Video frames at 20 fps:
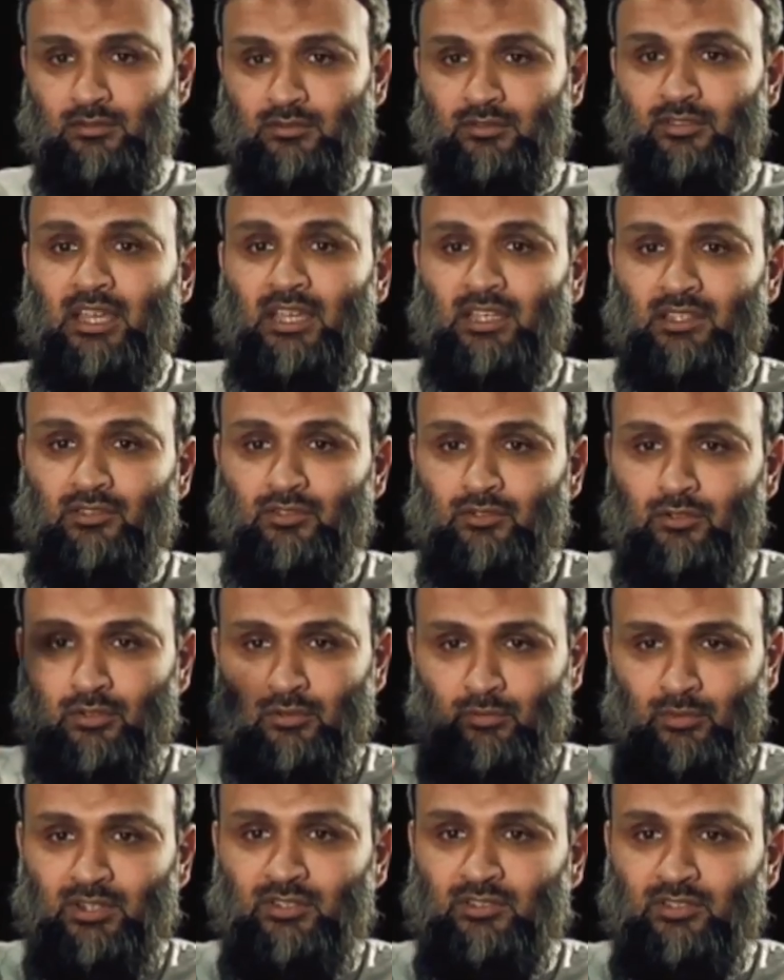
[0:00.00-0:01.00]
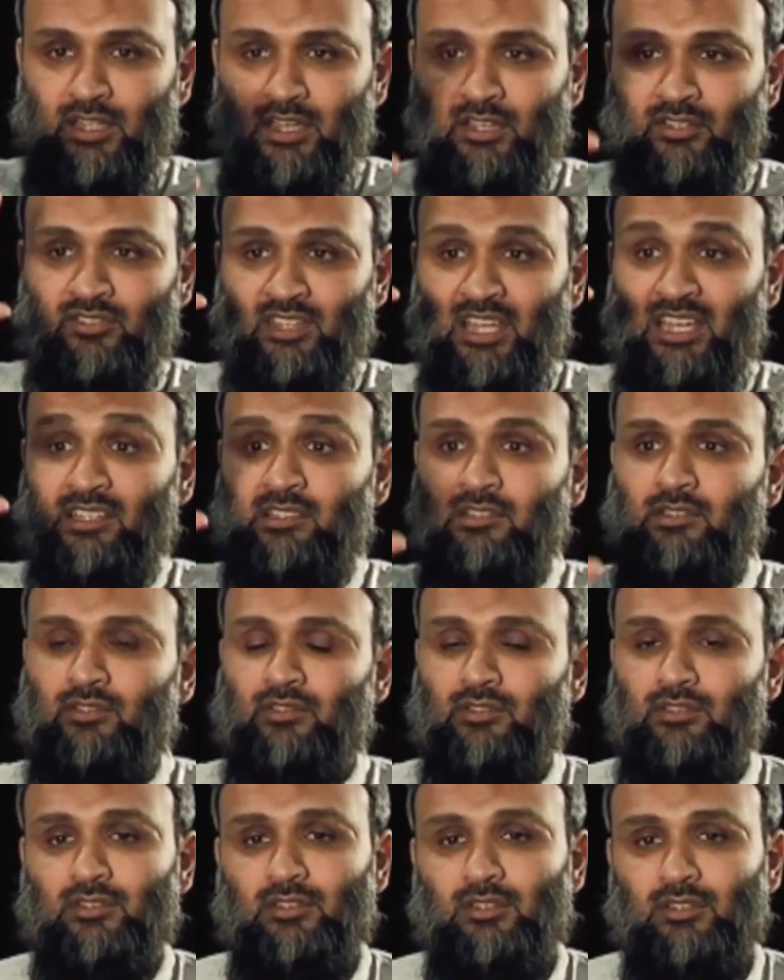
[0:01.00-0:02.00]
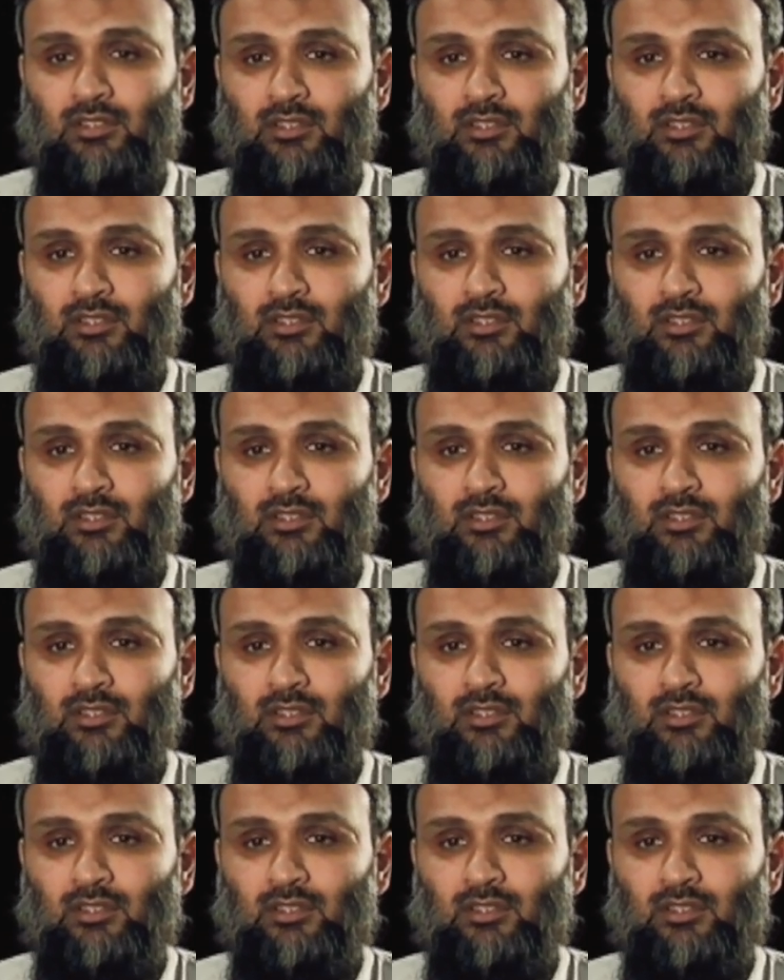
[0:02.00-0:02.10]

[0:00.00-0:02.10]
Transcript: Sacks, not one sack, sacks.